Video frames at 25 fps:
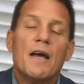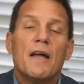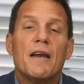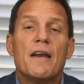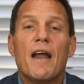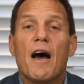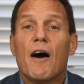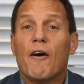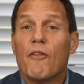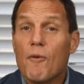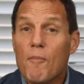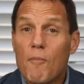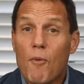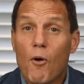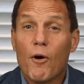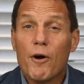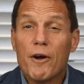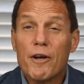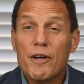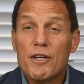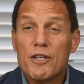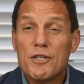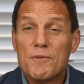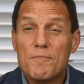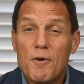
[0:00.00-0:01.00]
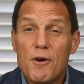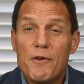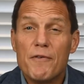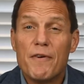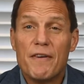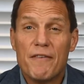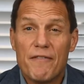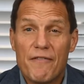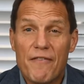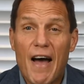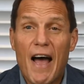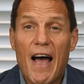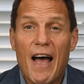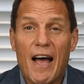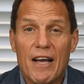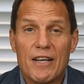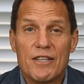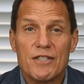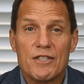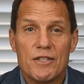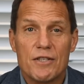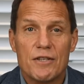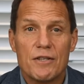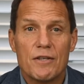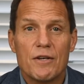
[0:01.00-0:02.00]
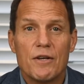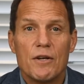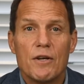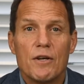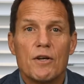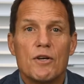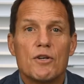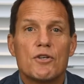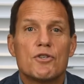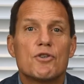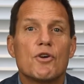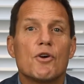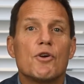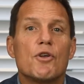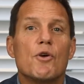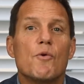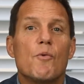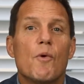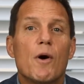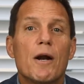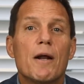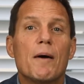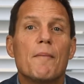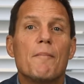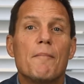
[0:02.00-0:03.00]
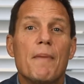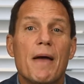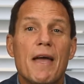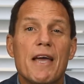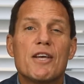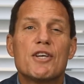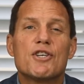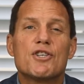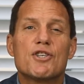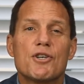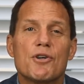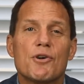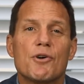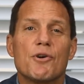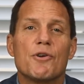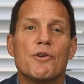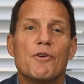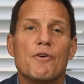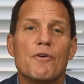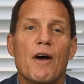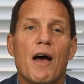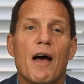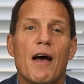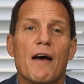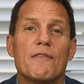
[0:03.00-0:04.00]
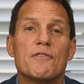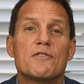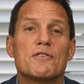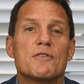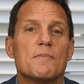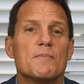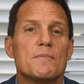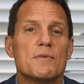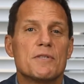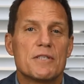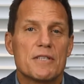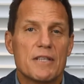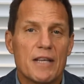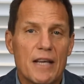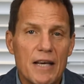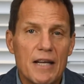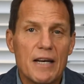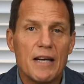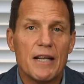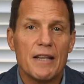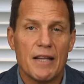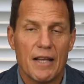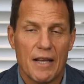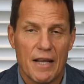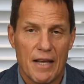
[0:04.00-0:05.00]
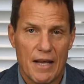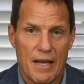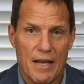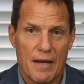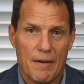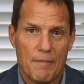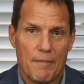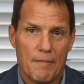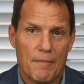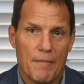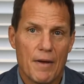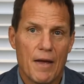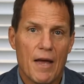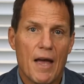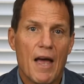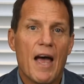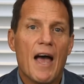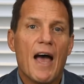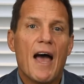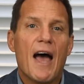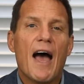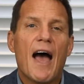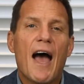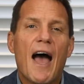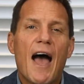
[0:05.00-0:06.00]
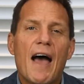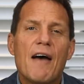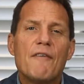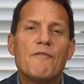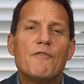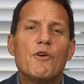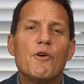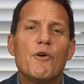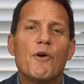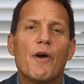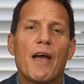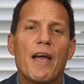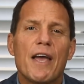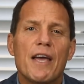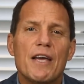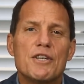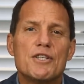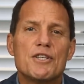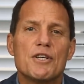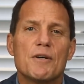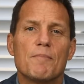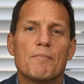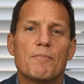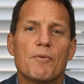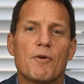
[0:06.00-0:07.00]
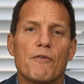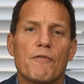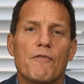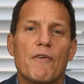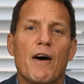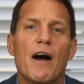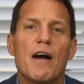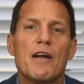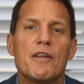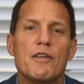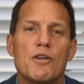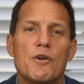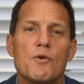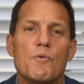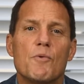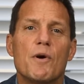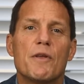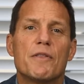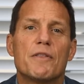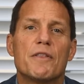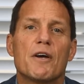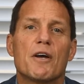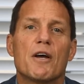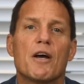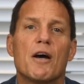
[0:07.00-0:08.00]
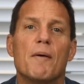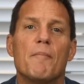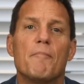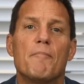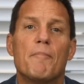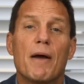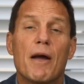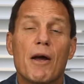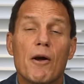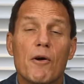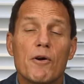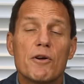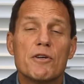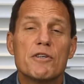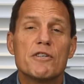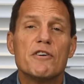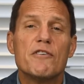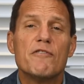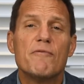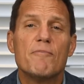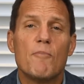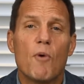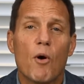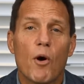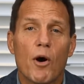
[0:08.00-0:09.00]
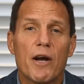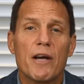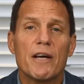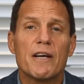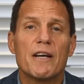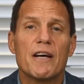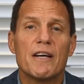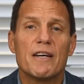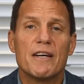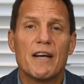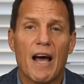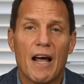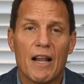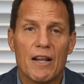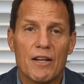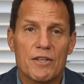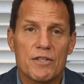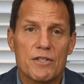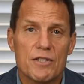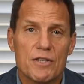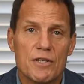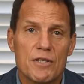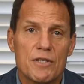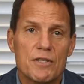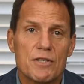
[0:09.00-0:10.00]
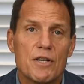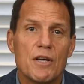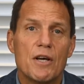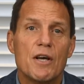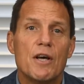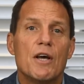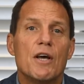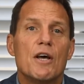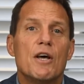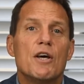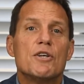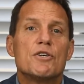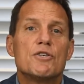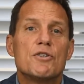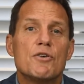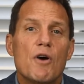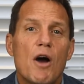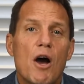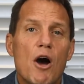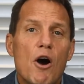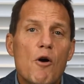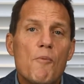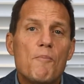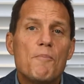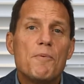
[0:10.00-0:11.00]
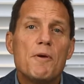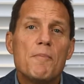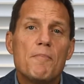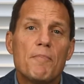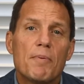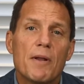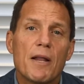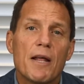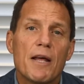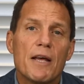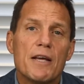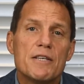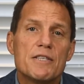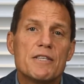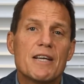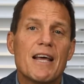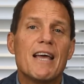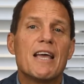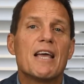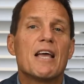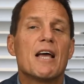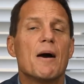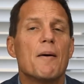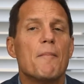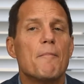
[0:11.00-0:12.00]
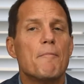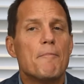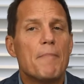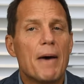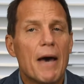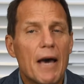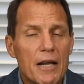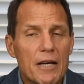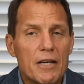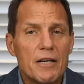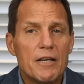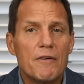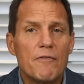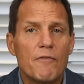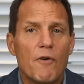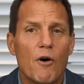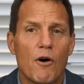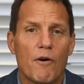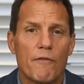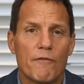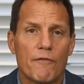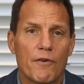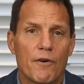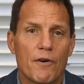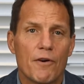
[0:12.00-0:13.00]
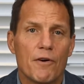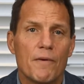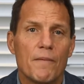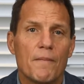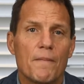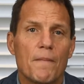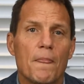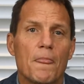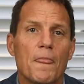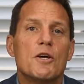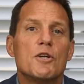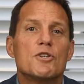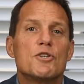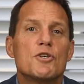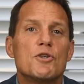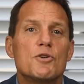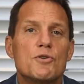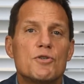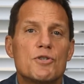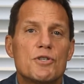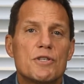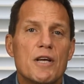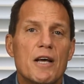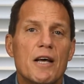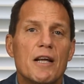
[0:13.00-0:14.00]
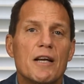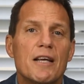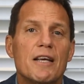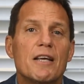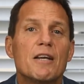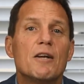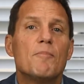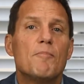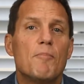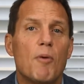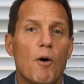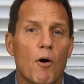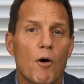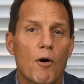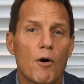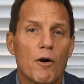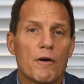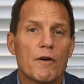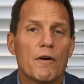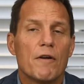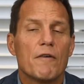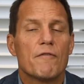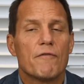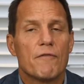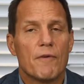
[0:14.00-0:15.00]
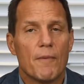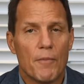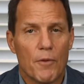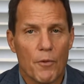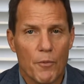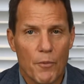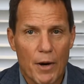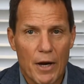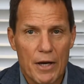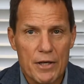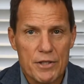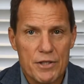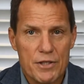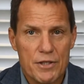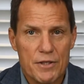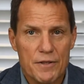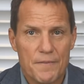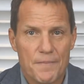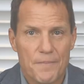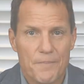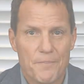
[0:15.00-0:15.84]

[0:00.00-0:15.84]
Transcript: Now, the market is moving fast, so you want to make sure you have some skin in the game. Have your agent provide you with the comparative market analysis to help you place a competitive offer to set it apart from the rest.